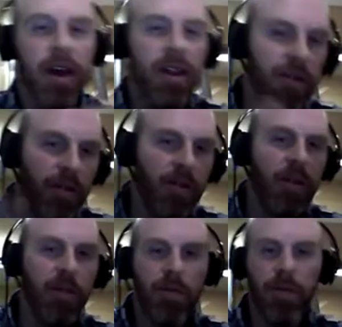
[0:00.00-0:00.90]
And
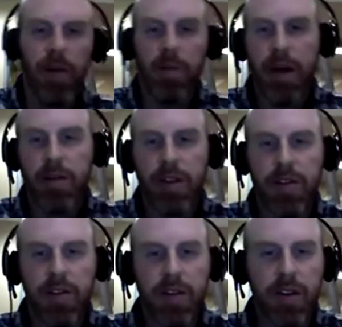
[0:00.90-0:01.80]
the bottom of
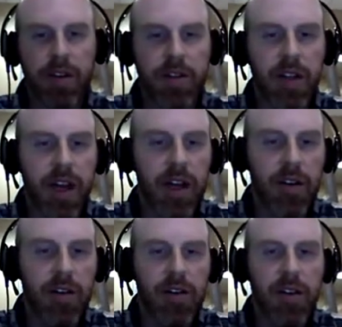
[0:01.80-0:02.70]
the slide
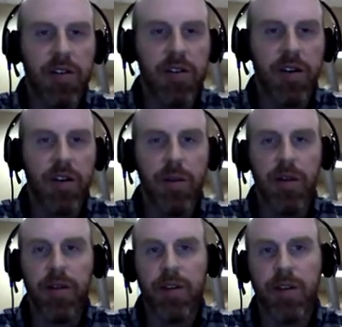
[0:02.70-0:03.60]
here just has a little
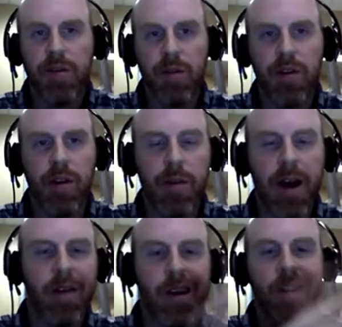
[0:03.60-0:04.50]
bit of a description
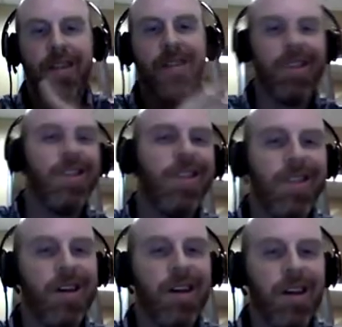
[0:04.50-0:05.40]
about
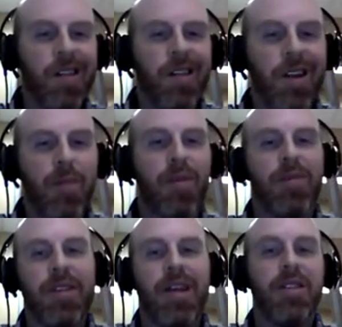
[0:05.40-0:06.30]
the number
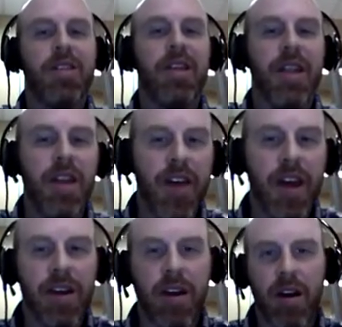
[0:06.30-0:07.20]
of cells
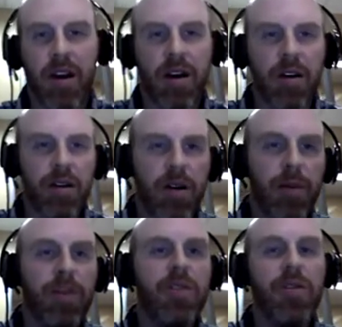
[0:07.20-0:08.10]
that are
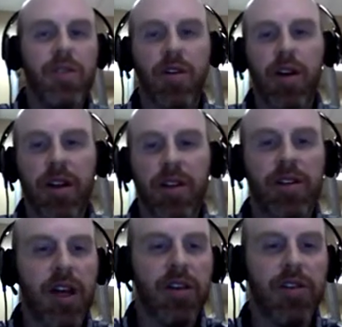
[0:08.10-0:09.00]
produced during
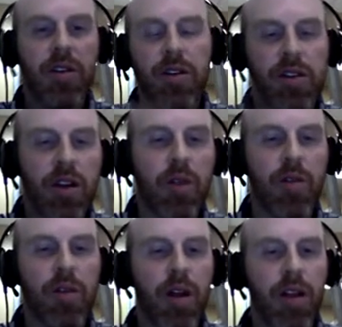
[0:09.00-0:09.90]
this stage. And so you can start
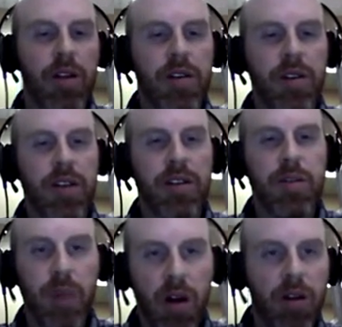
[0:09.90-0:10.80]
with a relatively
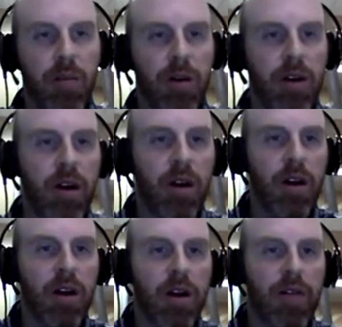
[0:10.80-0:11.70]
small number
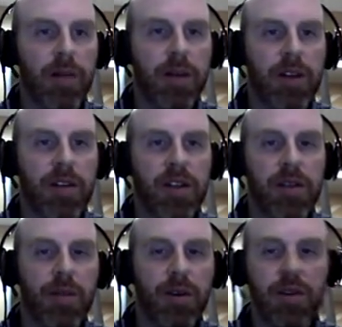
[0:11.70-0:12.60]
of
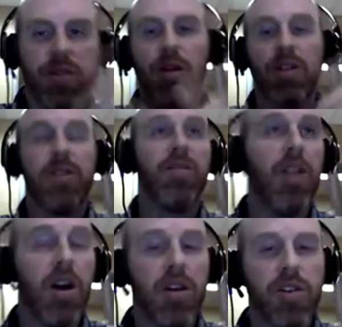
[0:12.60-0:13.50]
iPSCs and produce a
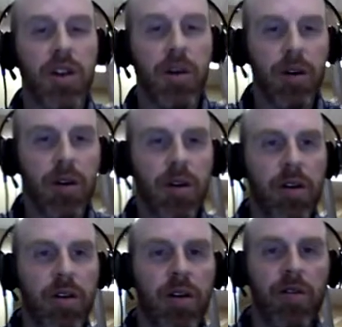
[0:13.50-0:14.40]
relatively large number
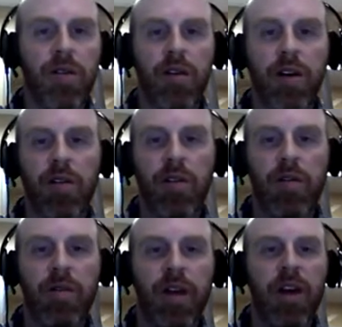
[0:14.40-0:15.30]
of neurons.